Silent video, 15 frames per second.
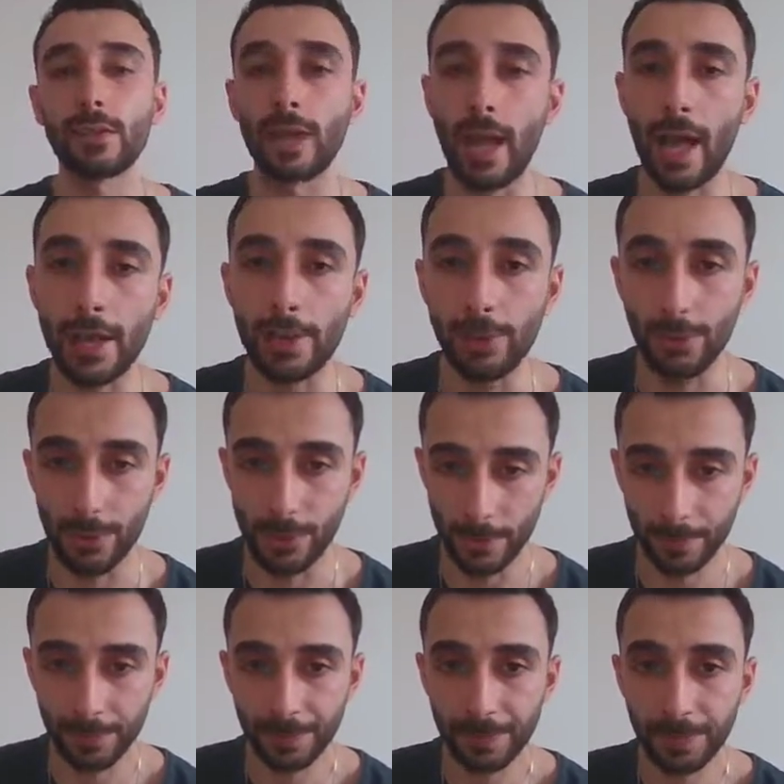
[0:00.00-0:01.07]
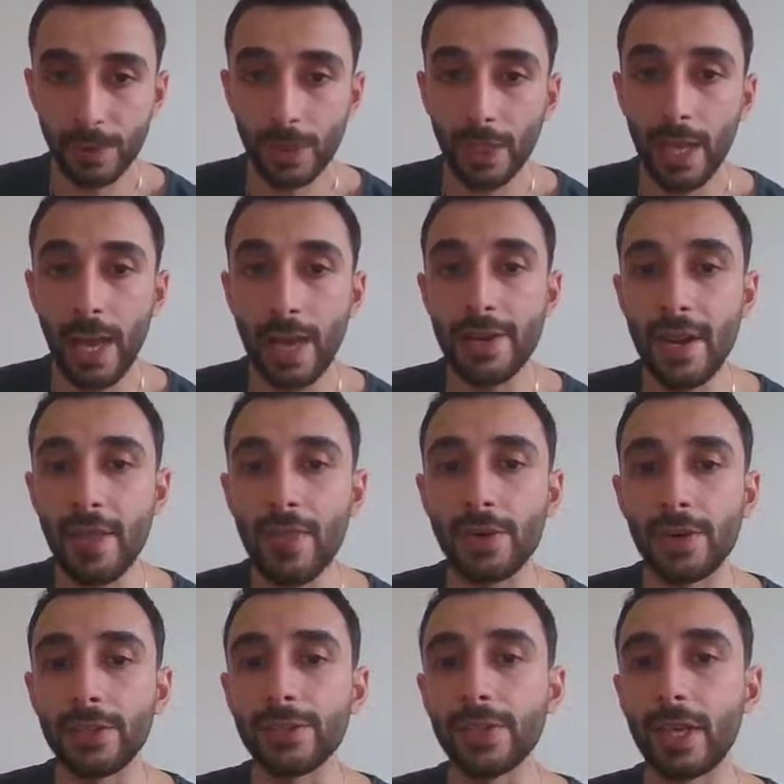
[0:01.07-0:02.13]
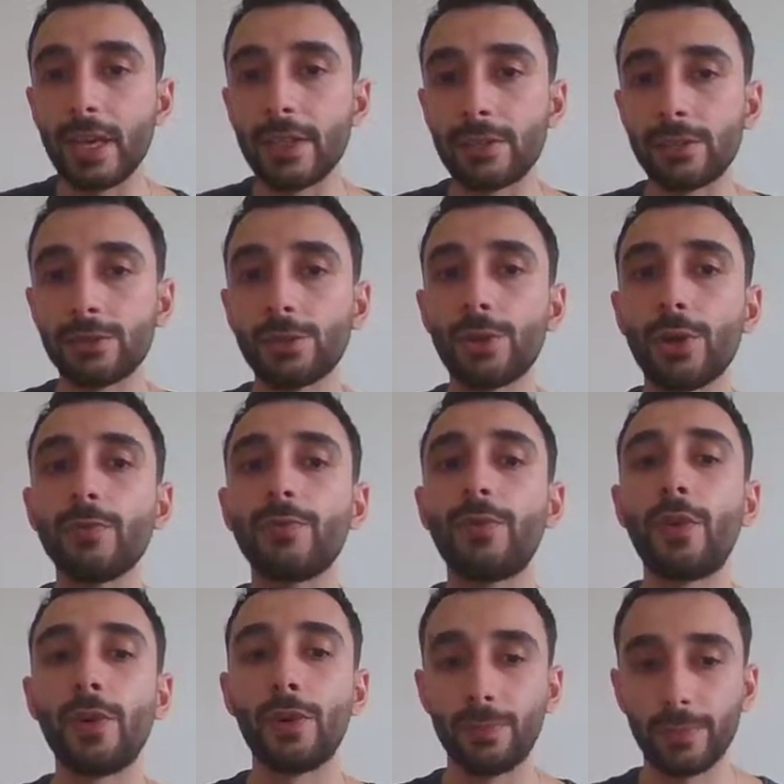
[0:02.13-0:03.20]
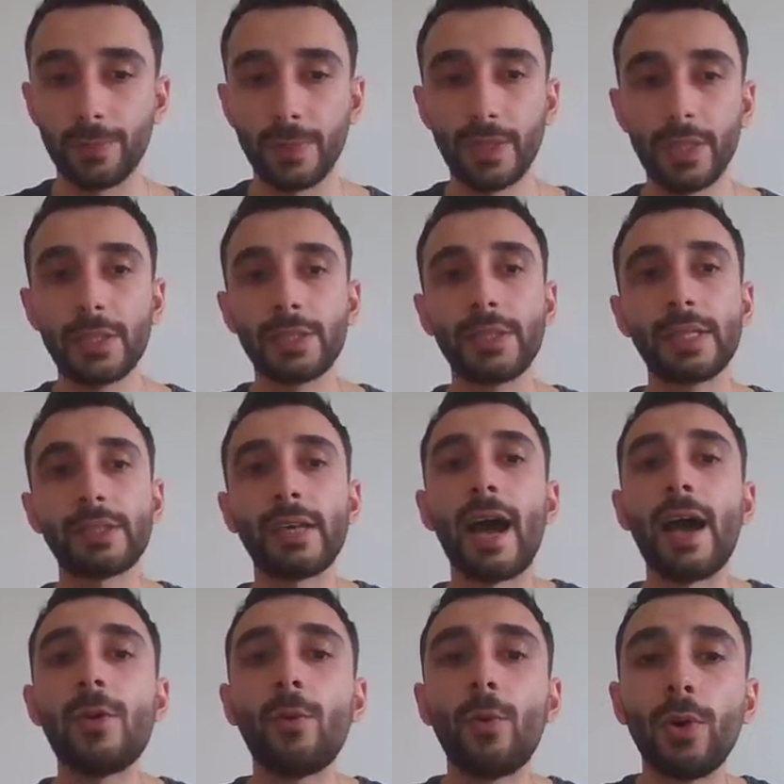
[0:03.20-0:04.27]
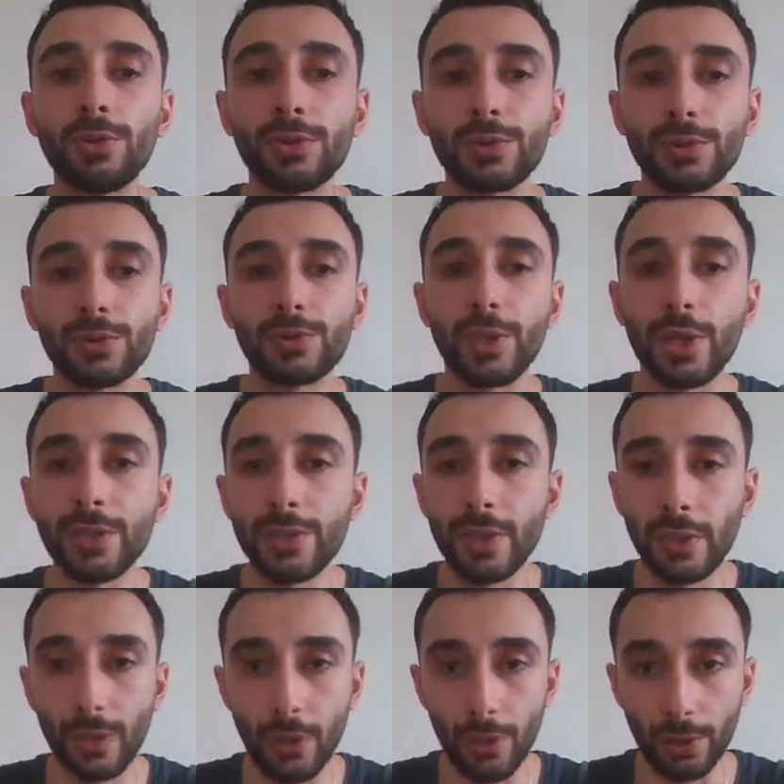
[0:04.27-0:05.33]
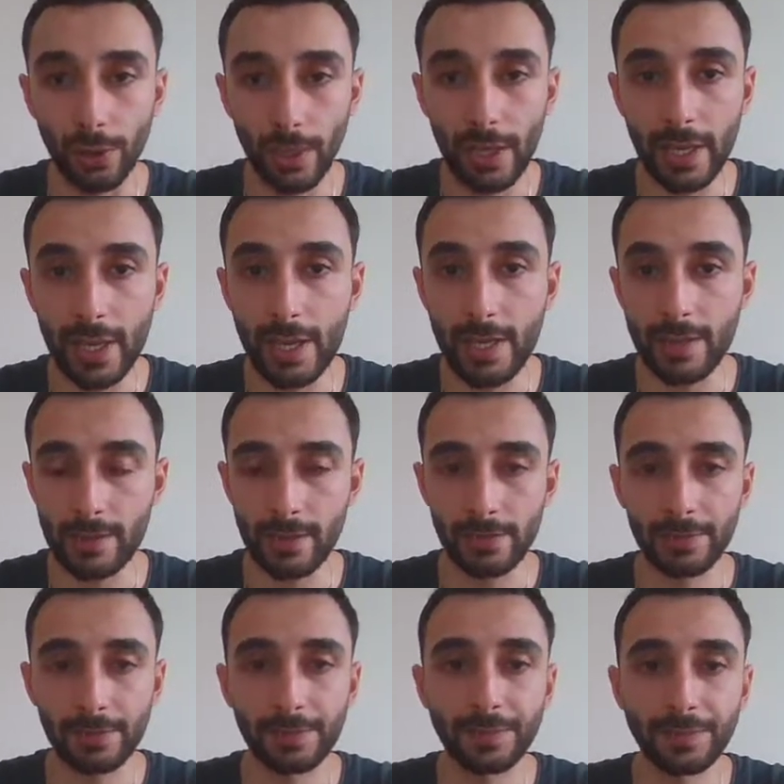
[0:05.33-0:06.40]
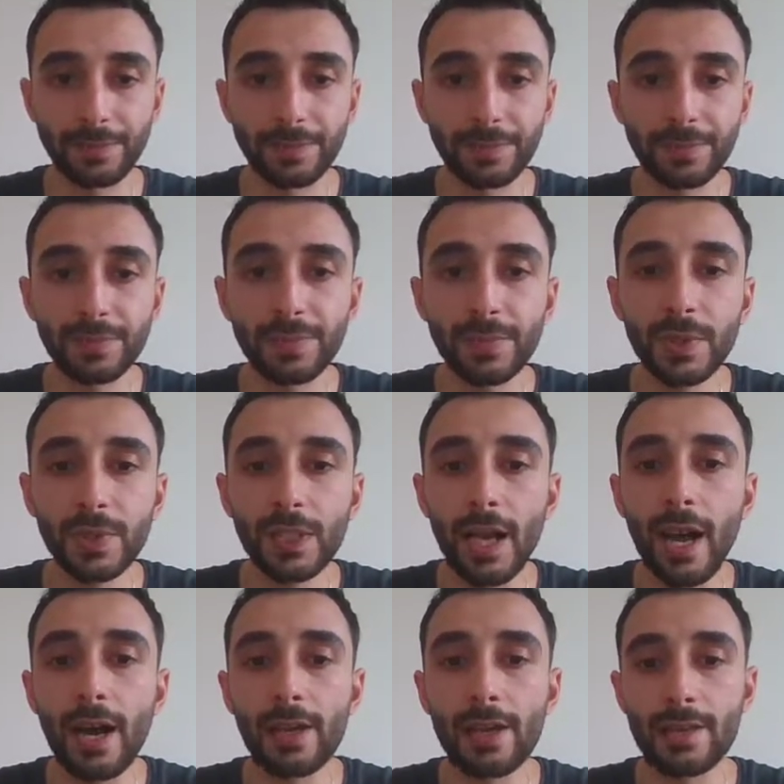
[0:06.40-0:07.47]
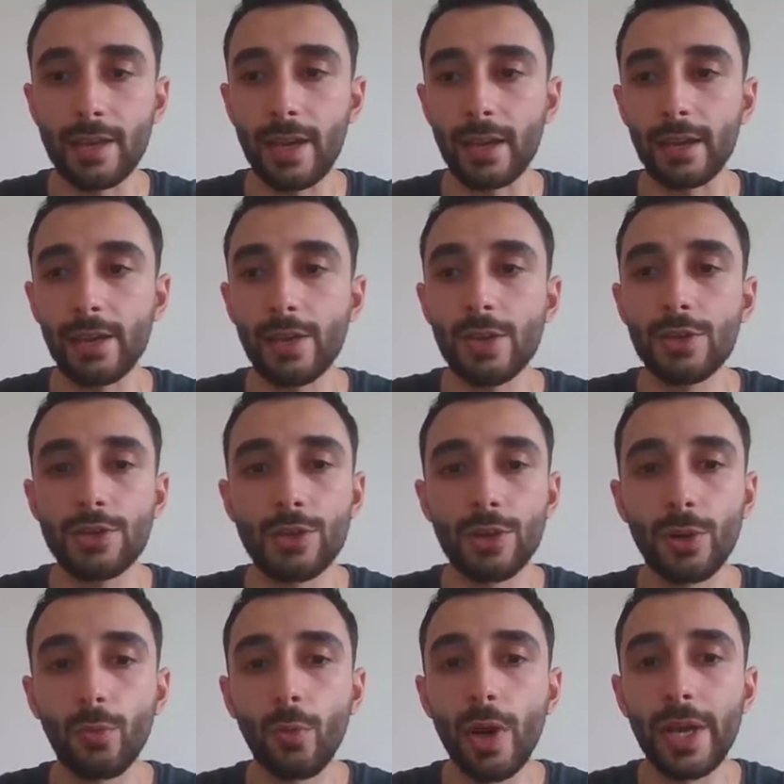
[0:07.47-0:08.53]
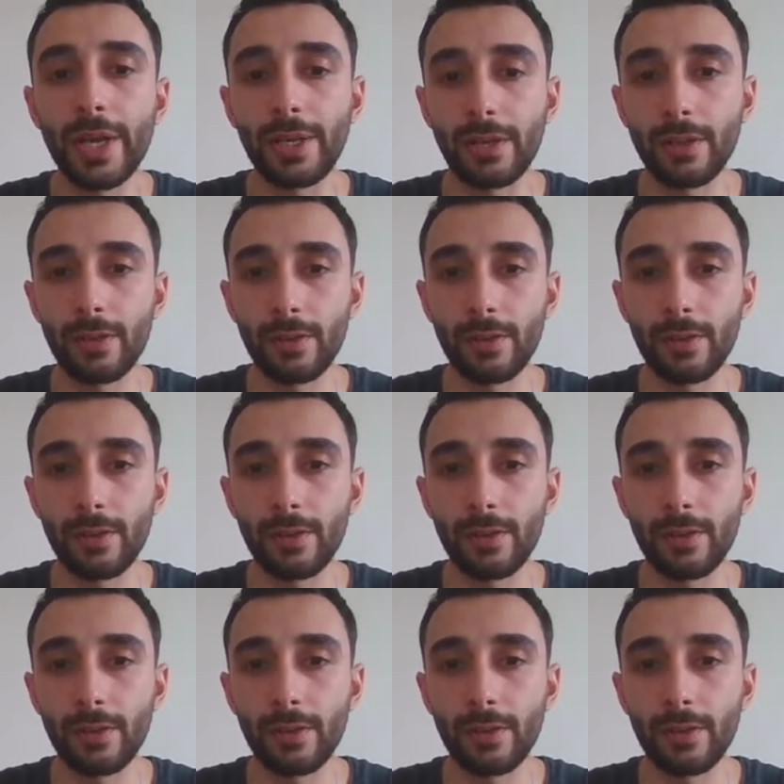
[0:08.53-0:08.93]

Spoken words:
that I use. Another indicator to confirm that I want to enter long is RSI. So when